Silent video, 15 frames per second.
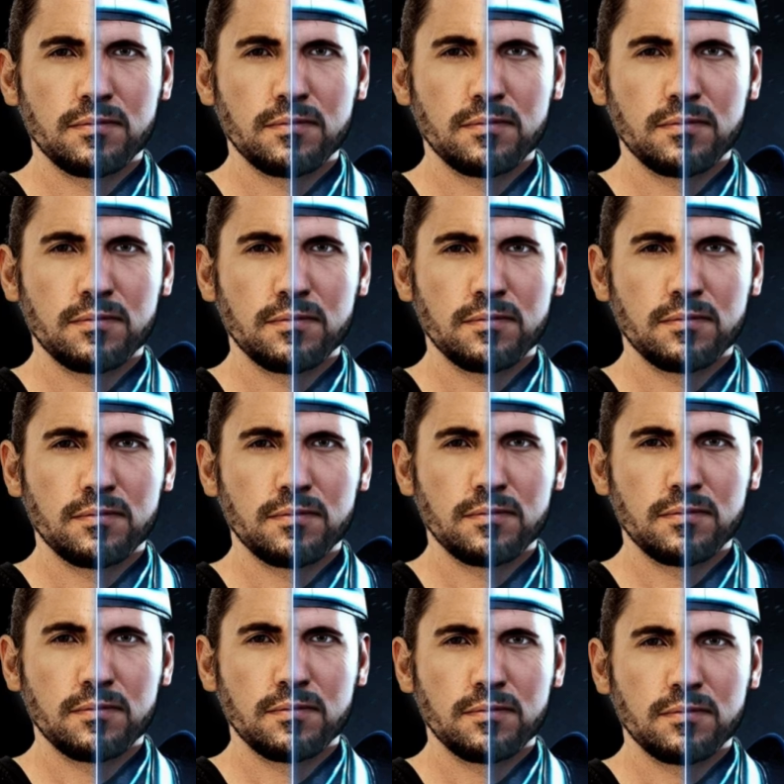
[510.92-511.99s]

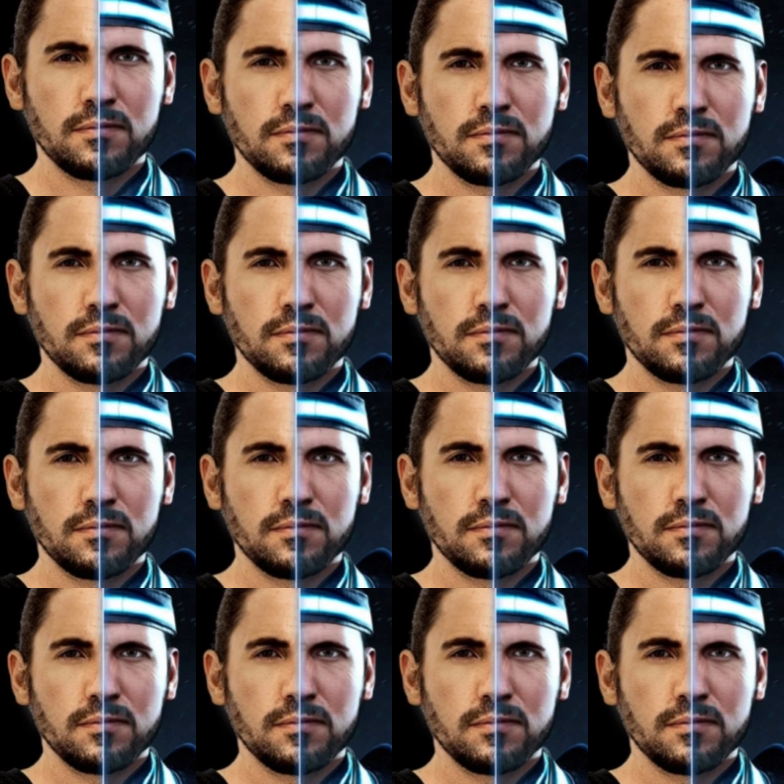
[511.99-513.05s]

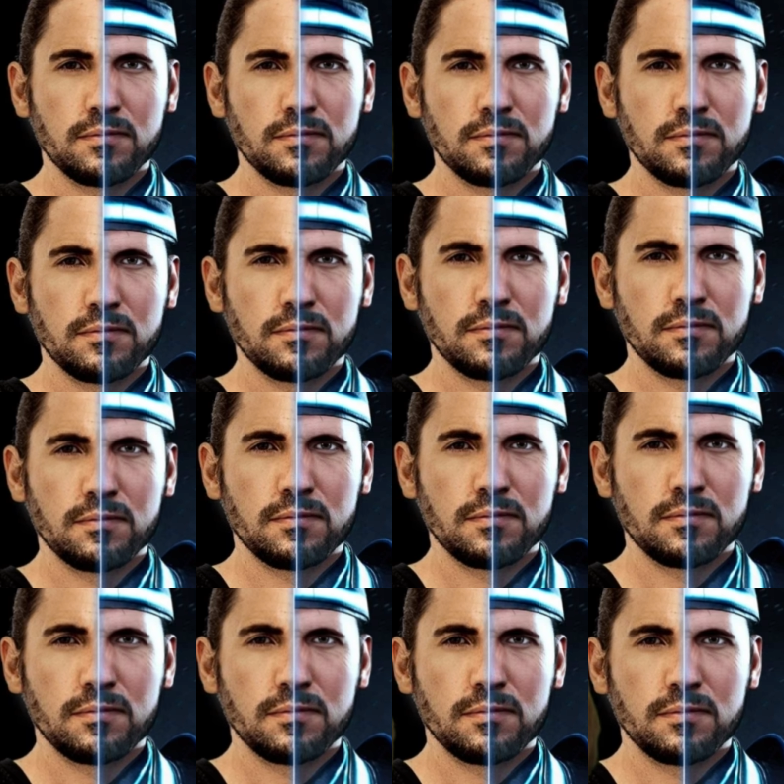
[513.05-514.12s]

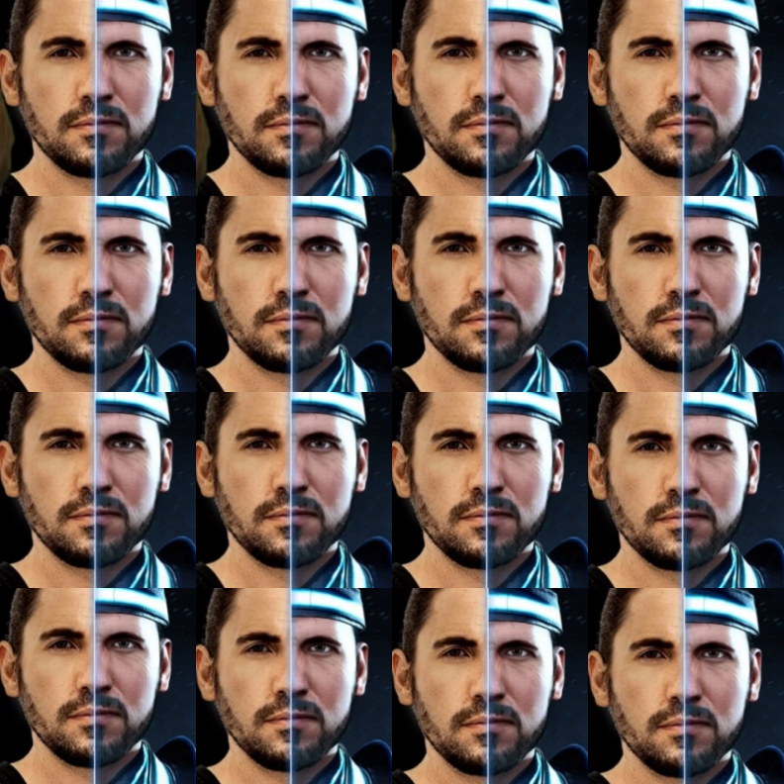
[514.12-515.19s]

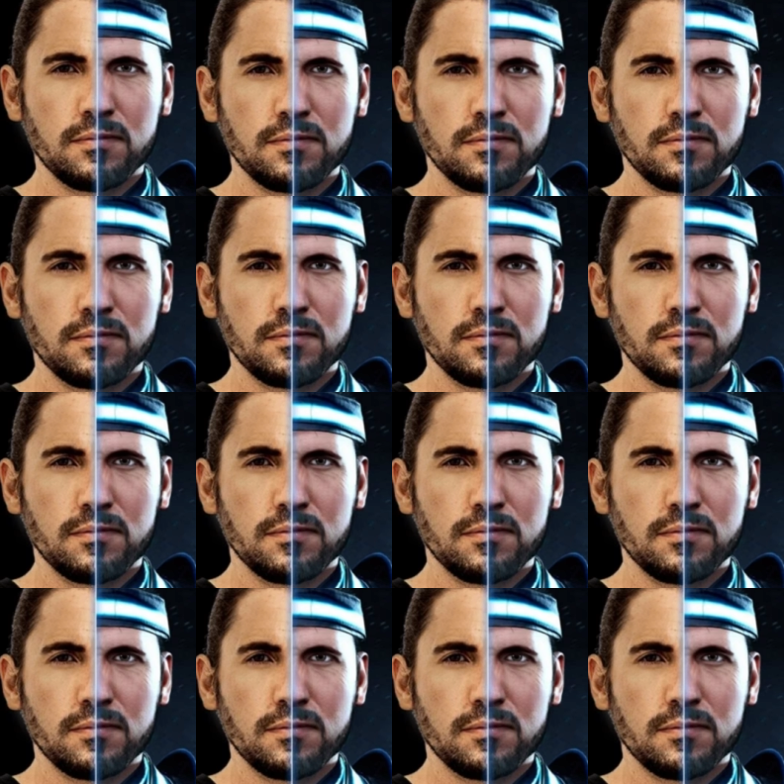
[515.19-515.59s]
This person isn't speaking.